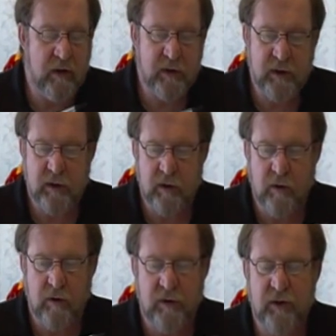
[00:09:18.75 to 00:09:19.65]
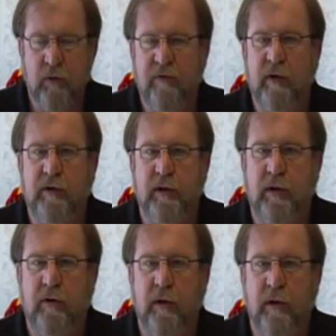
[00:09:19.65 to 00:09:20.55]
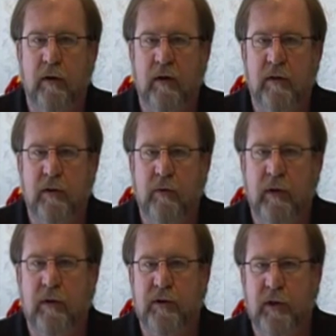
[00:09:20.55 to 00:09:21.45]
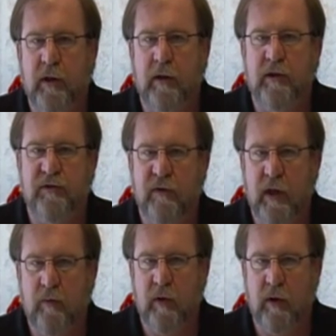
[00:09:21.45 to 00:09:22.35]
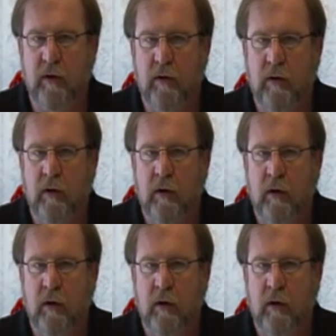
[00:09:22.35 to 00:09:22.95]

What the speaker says: This sort of engineering is going to change vaping,